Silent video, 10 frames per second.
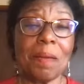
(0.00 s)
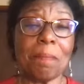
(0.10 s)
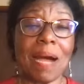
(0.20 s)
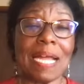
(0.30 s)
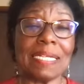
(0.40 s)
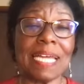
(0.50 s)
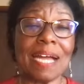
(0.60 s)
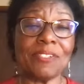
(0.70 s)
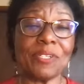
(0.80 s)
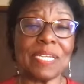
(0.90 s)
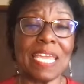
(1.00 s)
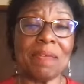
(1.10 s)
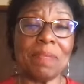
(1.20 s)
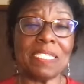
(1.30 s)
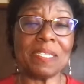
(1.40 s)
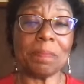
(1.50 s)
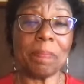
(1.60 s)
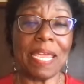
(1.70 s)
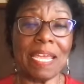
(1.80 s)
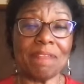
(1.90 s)
My doctor gave me some
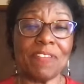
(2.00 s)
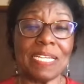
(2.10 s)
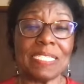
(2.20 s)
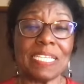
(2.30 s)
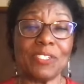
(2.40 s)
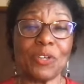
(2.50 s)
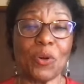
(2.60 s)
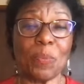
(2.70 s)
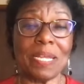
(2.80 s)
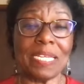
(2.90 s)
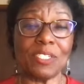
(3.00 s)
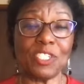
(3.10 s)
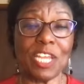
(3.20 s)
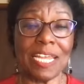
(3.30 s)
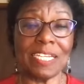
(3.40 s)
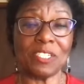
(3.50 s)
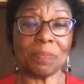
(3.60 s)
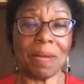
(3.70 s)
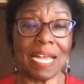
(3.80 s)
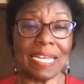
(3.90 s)
pamphlets and told me to change
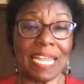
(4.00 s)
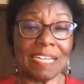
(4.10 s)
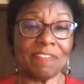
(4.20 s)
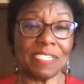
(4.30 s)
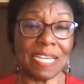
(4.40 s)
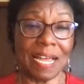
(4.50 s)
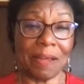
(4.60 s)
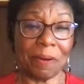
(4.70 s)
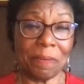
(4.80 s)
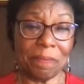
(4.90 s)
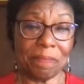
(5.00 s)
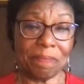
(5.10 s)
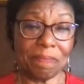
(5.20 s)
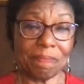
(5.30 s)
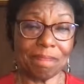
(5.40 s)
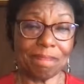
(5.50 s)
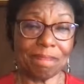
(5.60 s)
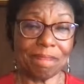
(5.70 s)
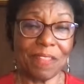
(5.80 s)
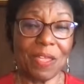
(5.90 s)
my lifestyle,
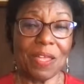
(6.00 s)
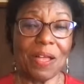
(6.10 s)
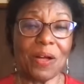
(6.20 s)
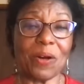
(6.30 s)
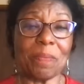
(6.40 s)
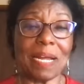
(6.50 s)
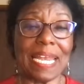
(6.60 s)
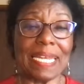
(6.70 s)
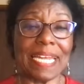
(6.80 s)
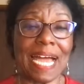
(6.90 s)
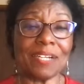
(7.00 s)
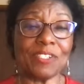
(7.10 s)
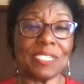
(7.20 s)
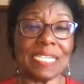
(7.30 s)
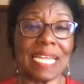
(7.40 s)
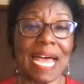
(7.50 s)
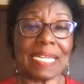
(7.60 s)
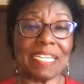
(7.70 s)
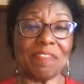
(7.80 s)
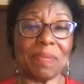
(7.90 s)
or my doctor did
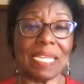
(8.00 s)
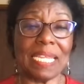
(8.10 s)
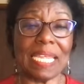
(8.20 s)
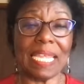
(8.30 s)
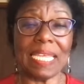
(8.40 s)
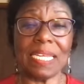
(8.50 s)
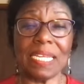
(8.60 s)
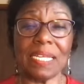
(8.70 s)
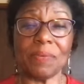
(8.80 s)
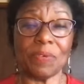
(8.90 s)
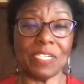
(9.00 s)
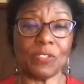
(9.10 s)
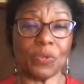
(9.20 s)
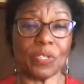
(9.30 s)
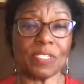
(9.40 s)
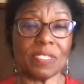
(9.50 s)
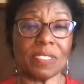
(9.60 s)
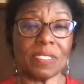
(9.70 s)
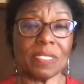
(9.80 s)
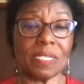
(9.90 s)
not give me any
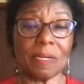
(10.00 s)
resources.